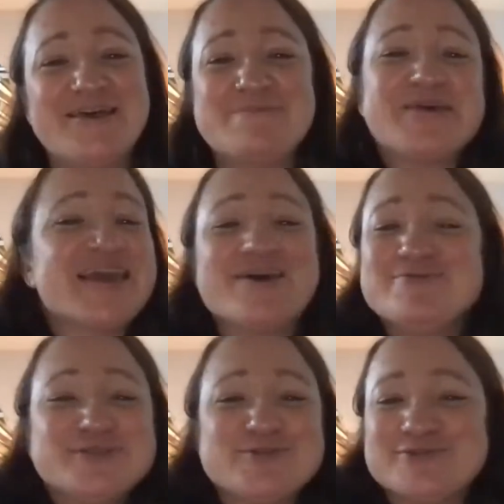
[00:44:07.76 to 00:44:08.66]
but yeah,
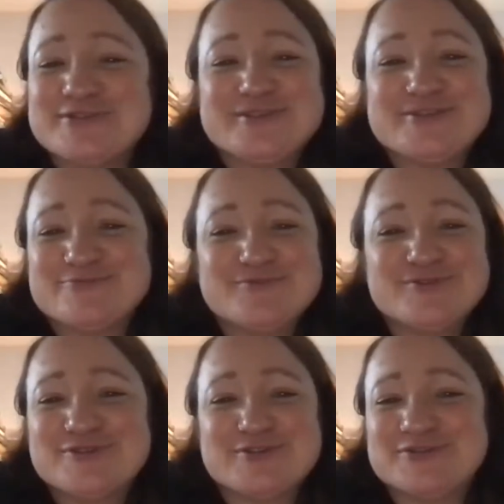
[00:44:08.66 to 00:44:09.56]
all sorts,
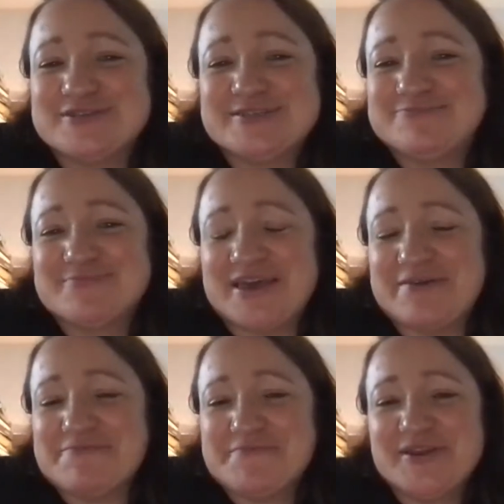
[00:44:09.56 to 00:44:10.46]
all sorts.
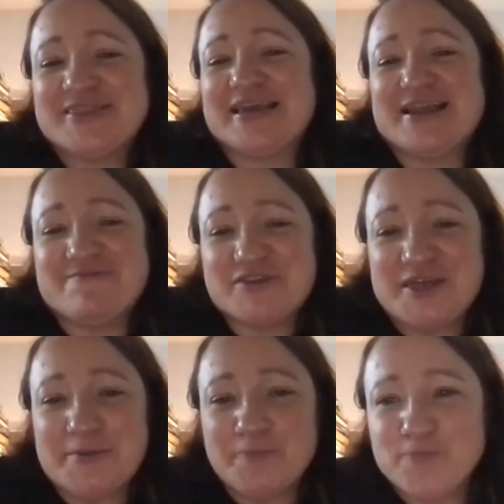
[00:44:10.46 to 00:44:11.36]
Yeah, nothing and everything.